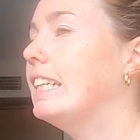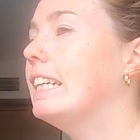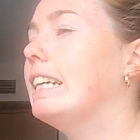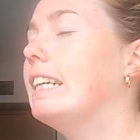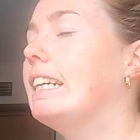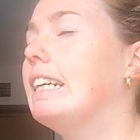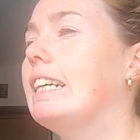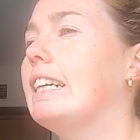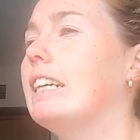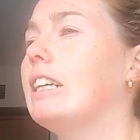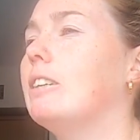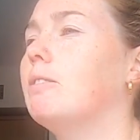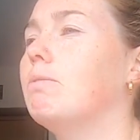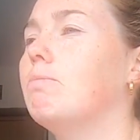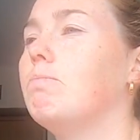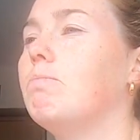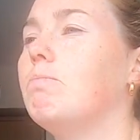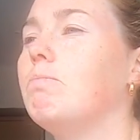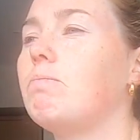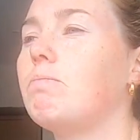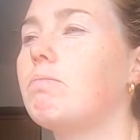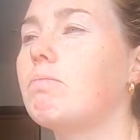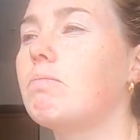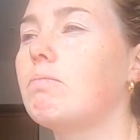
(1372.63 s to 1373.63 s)

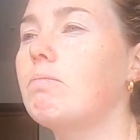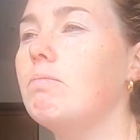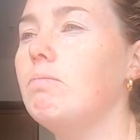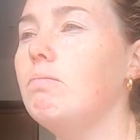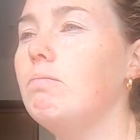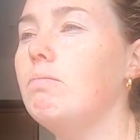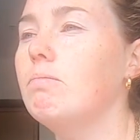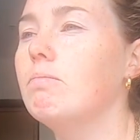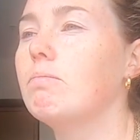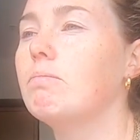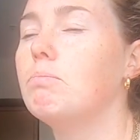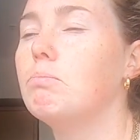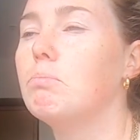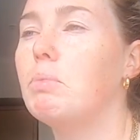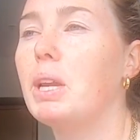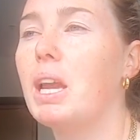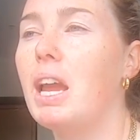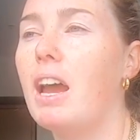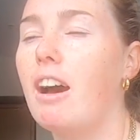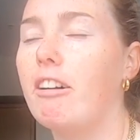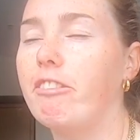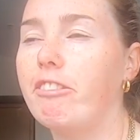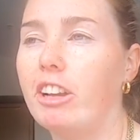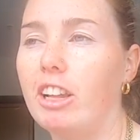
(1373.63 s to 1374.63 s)
But
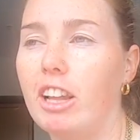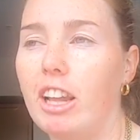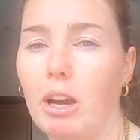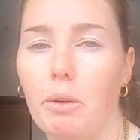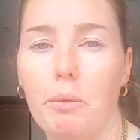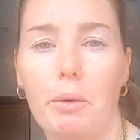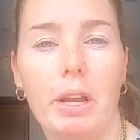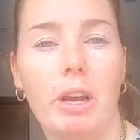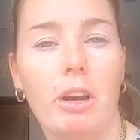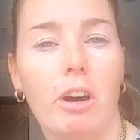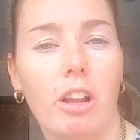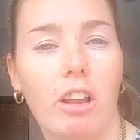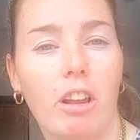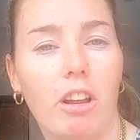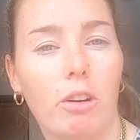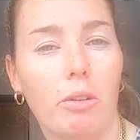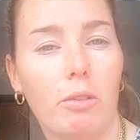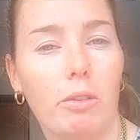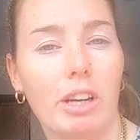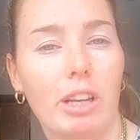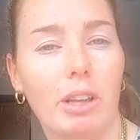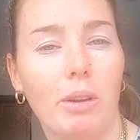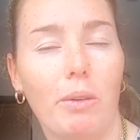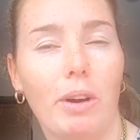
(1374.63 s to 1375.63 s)
yeah, I felt like we got along
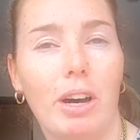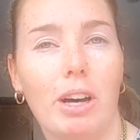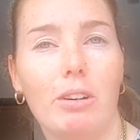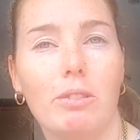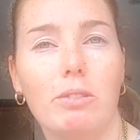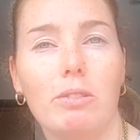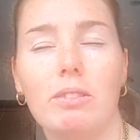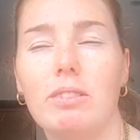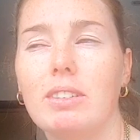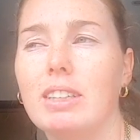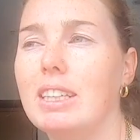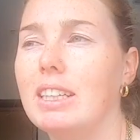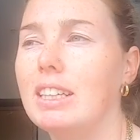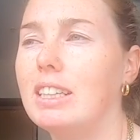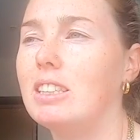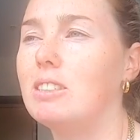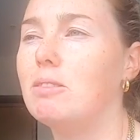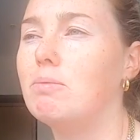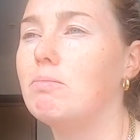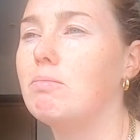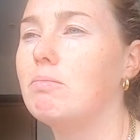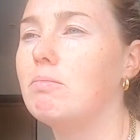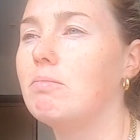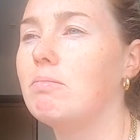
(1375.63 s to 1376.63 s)
really well,
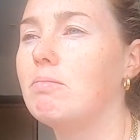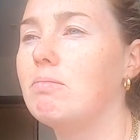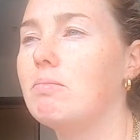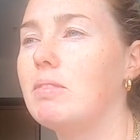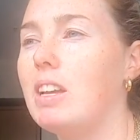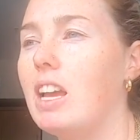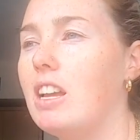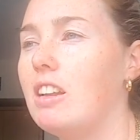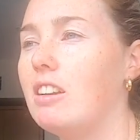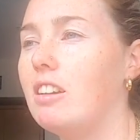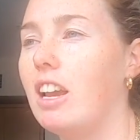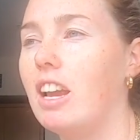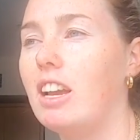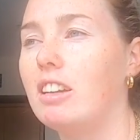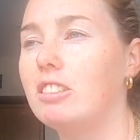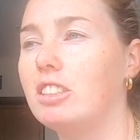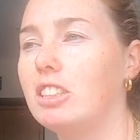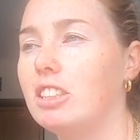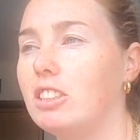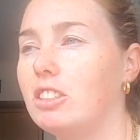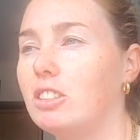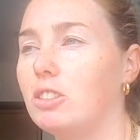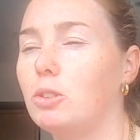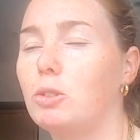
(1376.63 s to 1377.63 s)
and yeah,
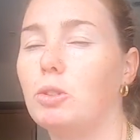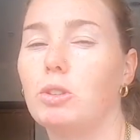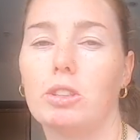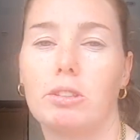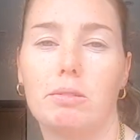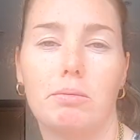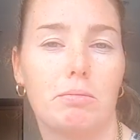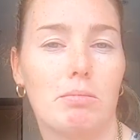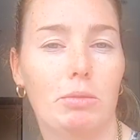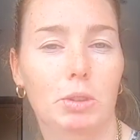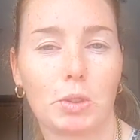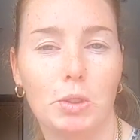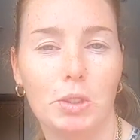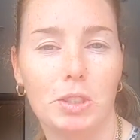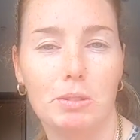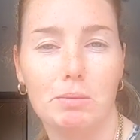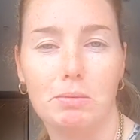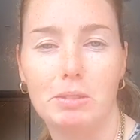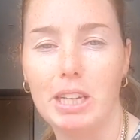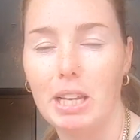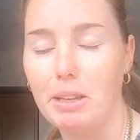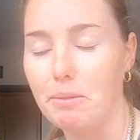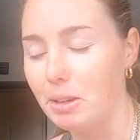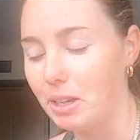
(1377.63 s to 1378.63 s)
she's an awesome
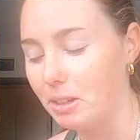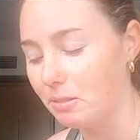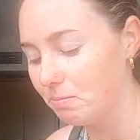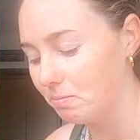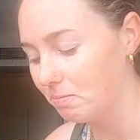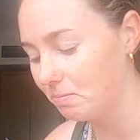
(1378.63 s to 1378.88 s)
teammate.